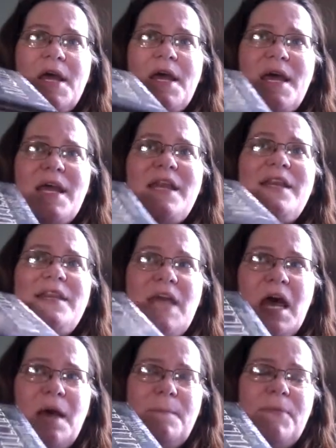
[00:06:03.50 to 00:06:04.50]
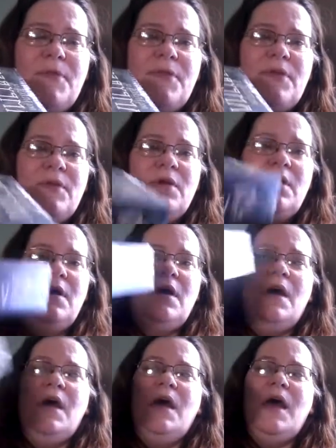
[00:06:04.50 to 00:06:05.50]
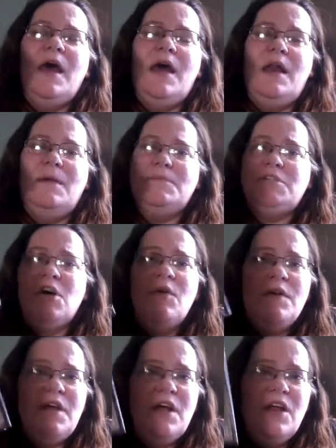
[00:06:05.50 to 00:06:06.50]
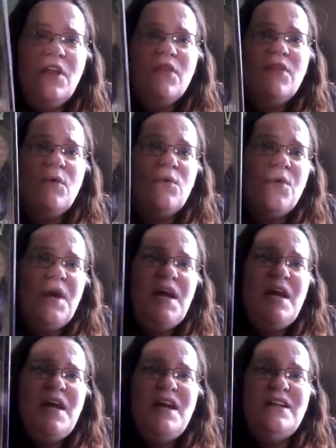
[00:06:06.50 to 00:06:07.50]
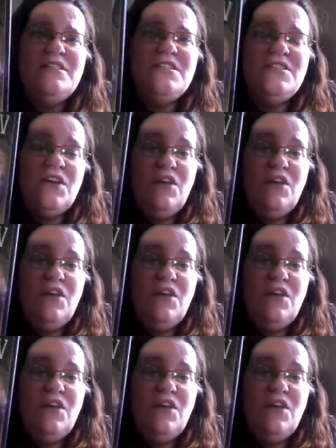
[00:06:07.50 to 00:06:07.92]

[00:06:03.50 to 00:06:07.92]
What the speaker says: in depth. And I'm telling you, the reads that